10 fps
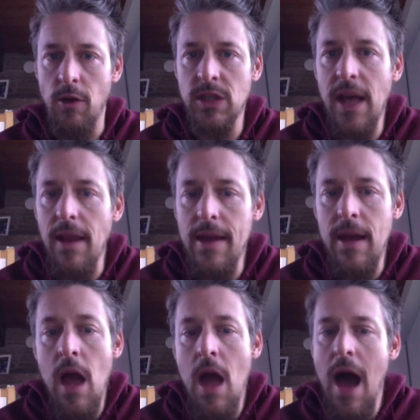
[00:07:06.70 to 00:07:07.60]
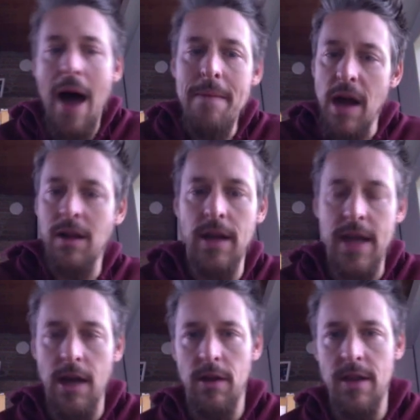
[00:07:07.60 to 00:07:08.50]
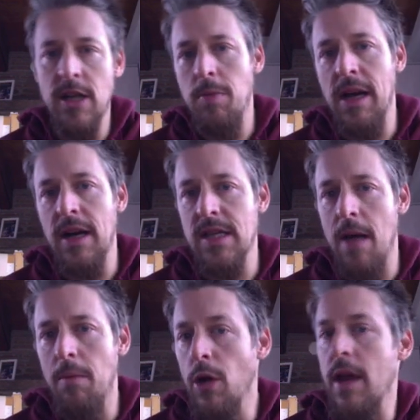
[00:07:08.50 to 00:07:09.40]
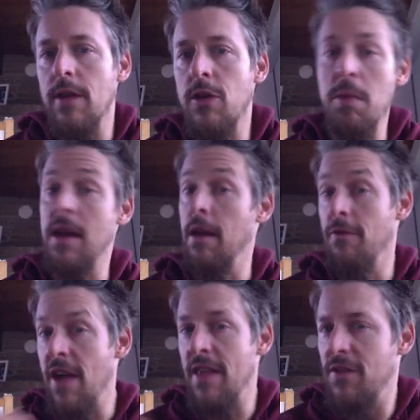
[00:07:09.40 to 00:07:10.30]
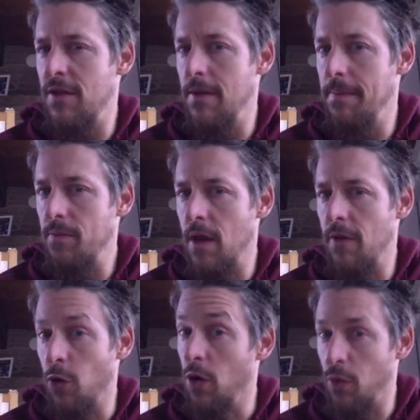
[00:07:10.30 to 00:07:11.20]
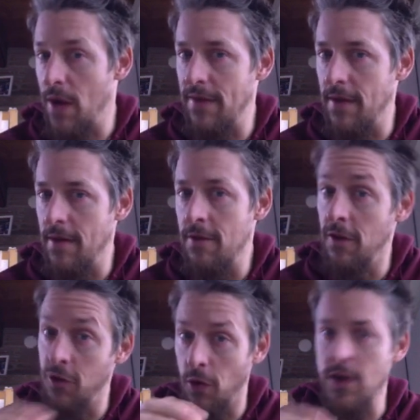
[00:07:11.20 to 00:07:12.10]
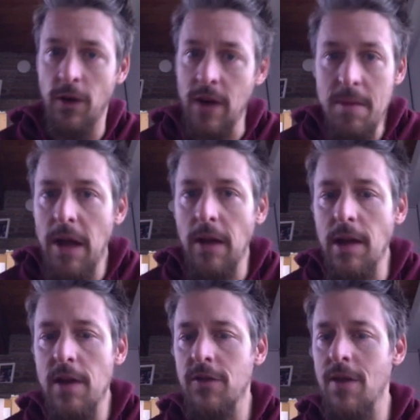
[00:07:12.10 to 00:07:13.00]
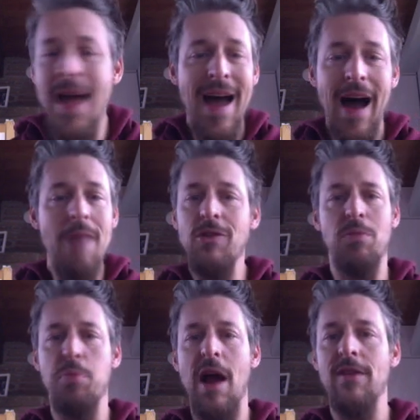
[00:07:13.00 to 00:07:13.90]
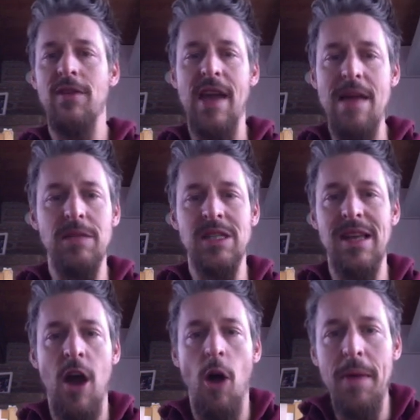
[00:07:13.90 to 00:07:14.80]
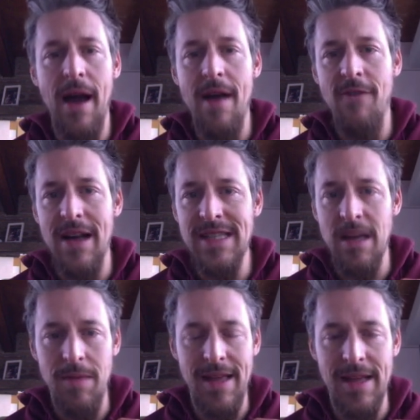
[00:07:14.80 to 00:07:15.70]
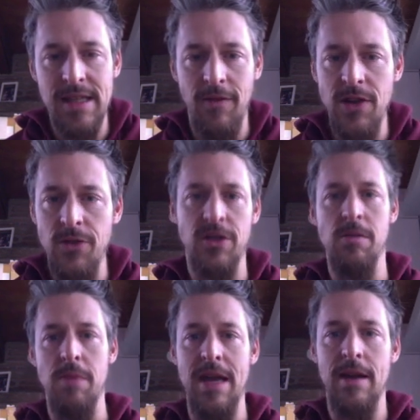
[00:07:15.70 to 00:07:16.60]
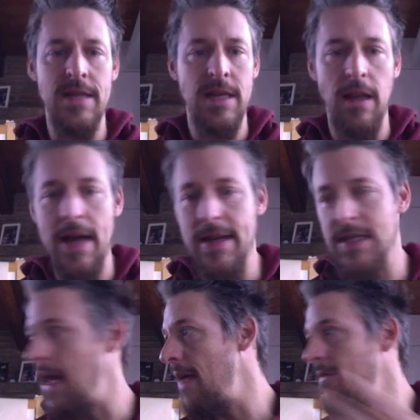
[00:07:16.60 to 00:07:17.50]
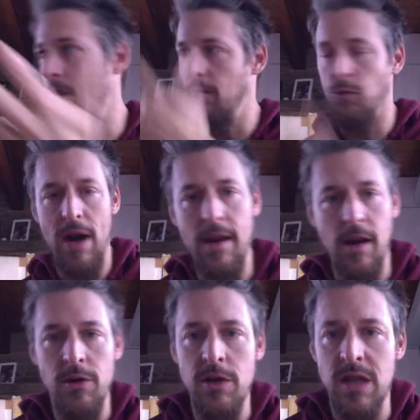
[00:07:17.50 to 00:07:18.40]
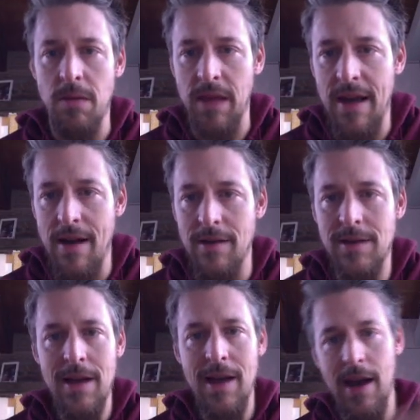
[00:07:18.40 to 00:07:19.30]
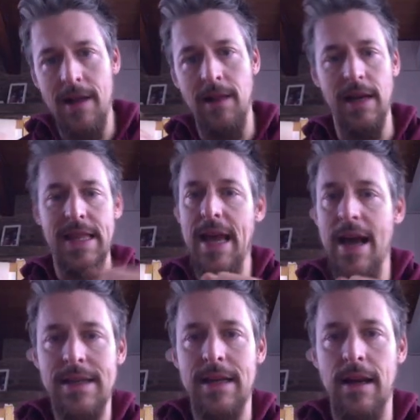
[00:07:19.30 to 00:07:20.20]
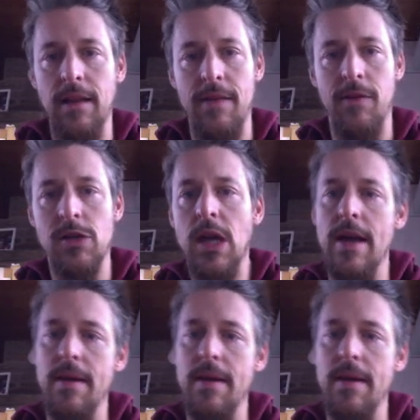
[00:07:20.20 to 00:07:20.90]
selling. I'm not clicking on this because I'm looking to be convinced for a reason to join your email list. I'm just browsing aimlessly, hoping I find something that's of interest to me until I decide I'm ready to go do something else, and I click the X and I leave your site.